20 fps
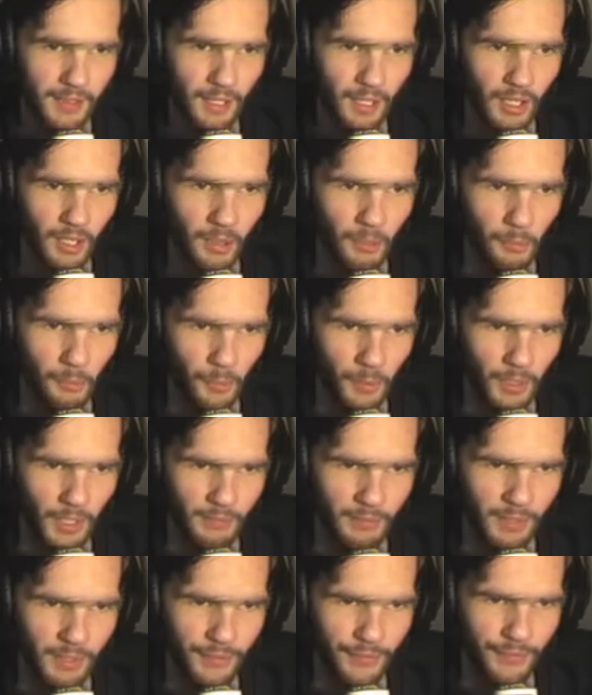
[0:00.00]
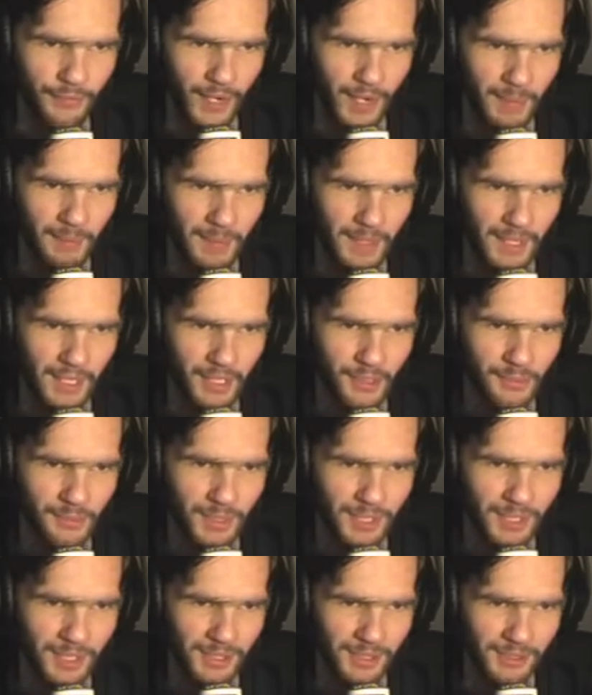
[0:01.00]
Oh, what lovely family as
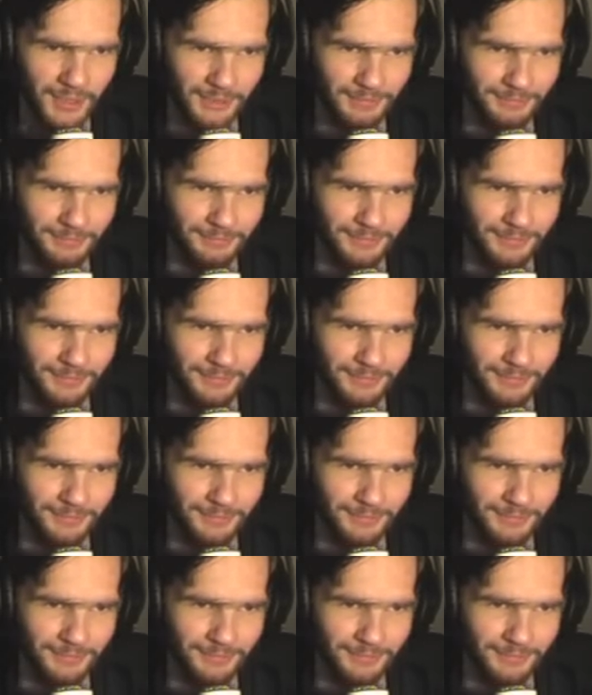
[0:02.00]
well.